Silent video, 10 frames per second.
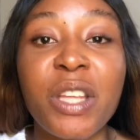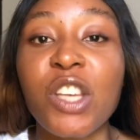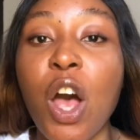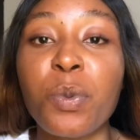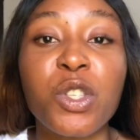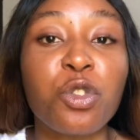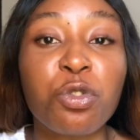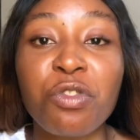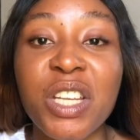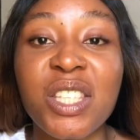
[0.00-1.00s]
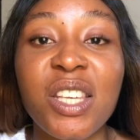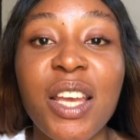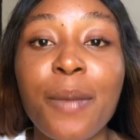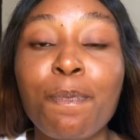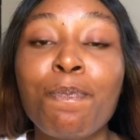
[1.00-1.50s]
It helps in
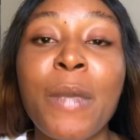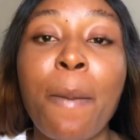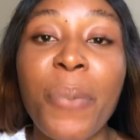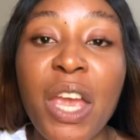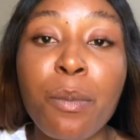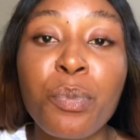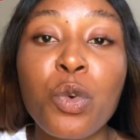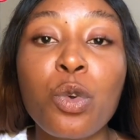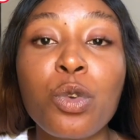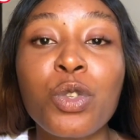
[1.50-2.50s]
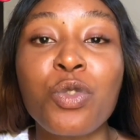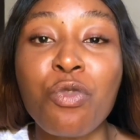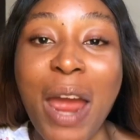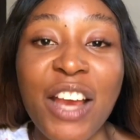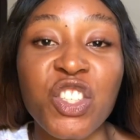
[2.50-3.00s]
treating pimples,
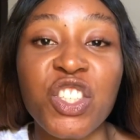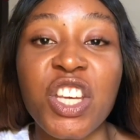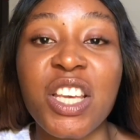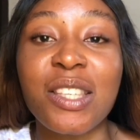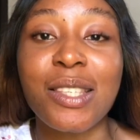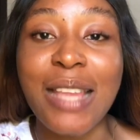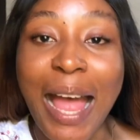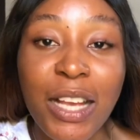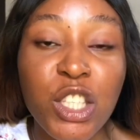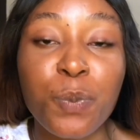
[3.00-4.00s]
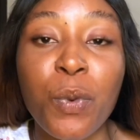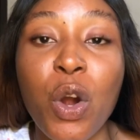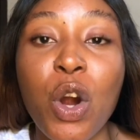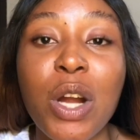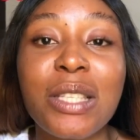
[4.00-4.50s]
rashes, dark
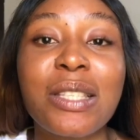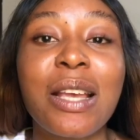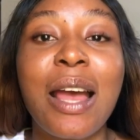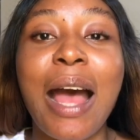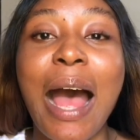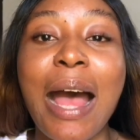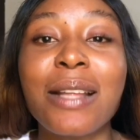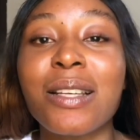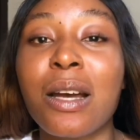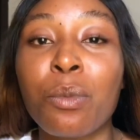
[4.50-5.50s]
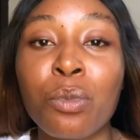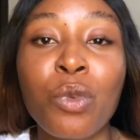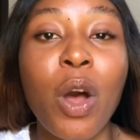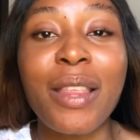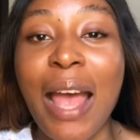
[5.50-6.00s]
spots, and
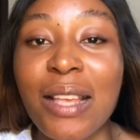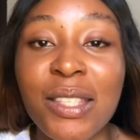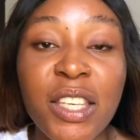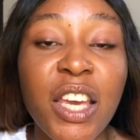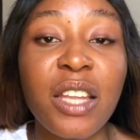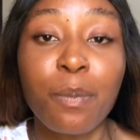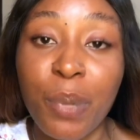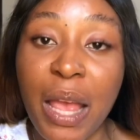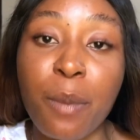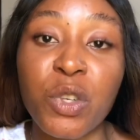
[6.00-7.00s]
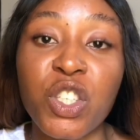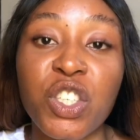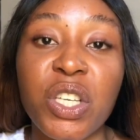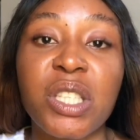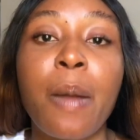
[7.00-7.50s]
other skin
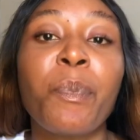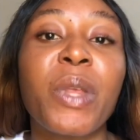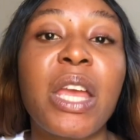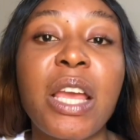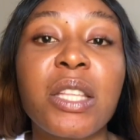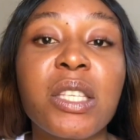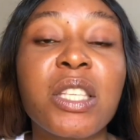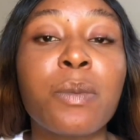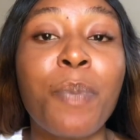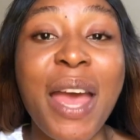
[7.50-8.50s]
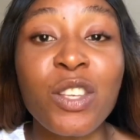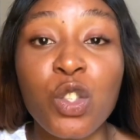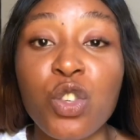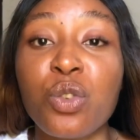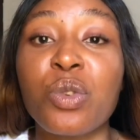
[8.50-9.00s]
blemishes. It is
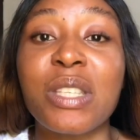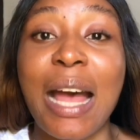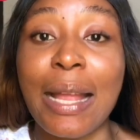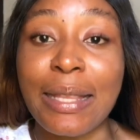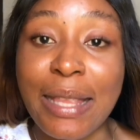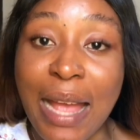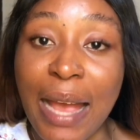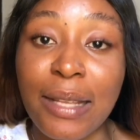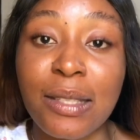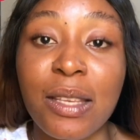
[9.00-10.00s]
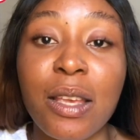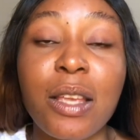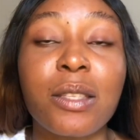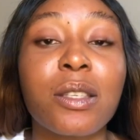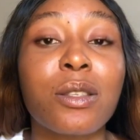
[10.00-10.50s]
best used at night.
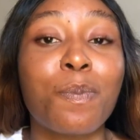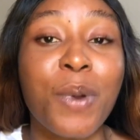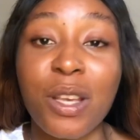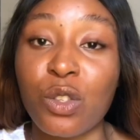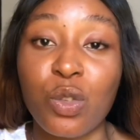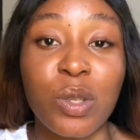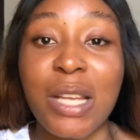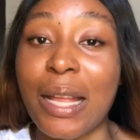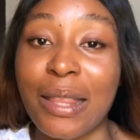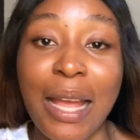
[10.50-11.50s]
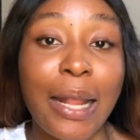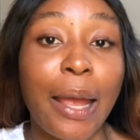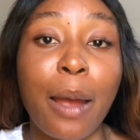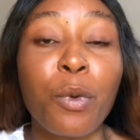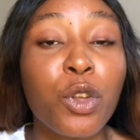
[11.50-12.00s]
It is best used at night.
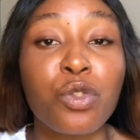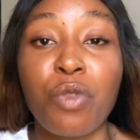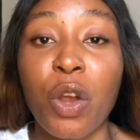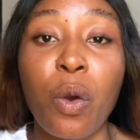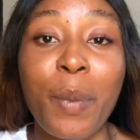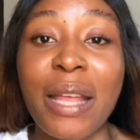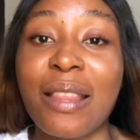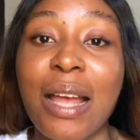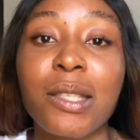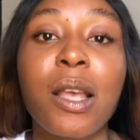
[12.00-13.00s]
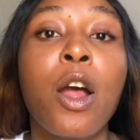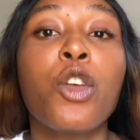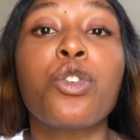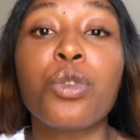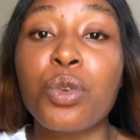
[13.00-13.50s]
Like, I'm going to recommend that
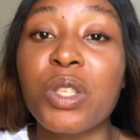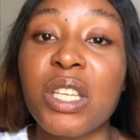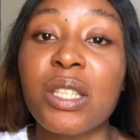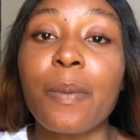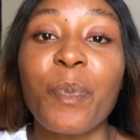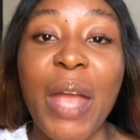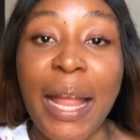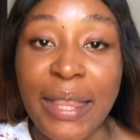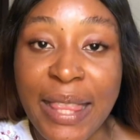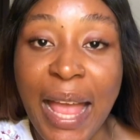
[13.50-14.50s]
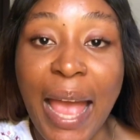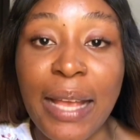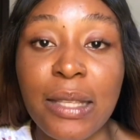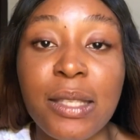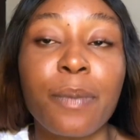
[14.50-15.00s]
you use it at
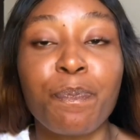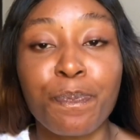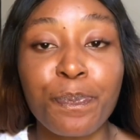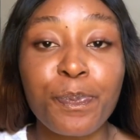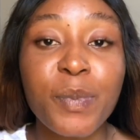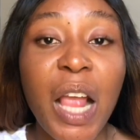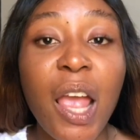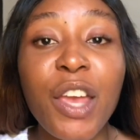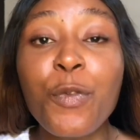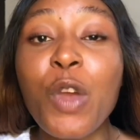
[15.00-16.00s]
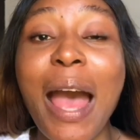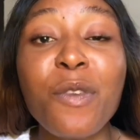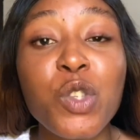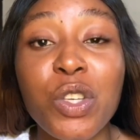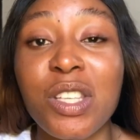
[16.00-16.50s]
night. If you
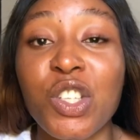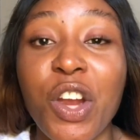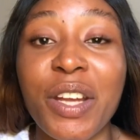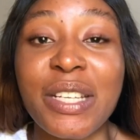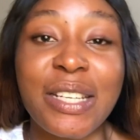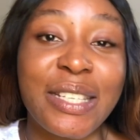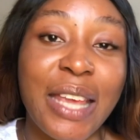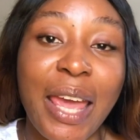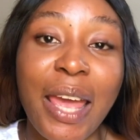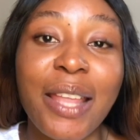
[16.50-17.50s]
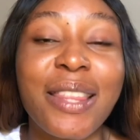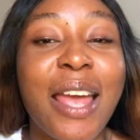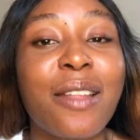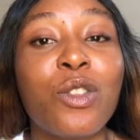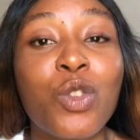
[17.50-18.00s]
have to use it during the day,
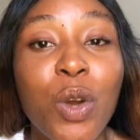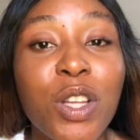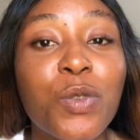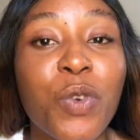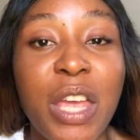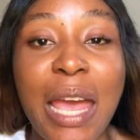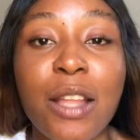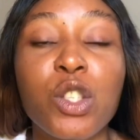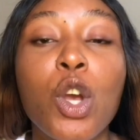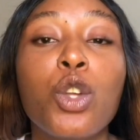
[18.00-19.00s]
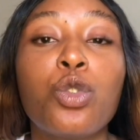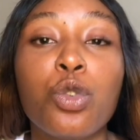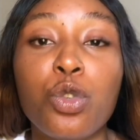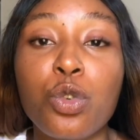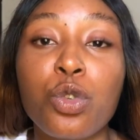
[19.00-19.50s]
then don't forget
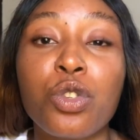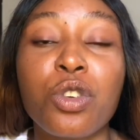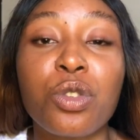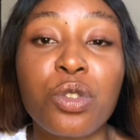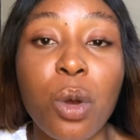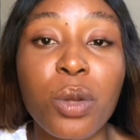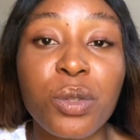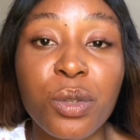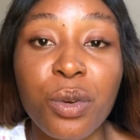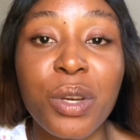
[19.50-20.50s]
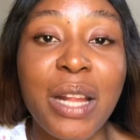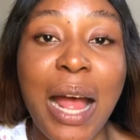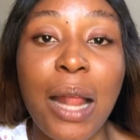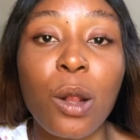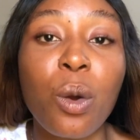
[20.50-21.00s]
to use your sunscreen
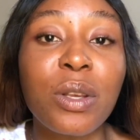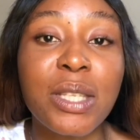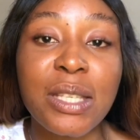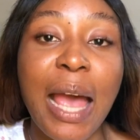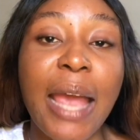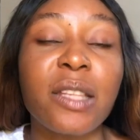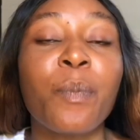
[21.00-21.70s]
alongside.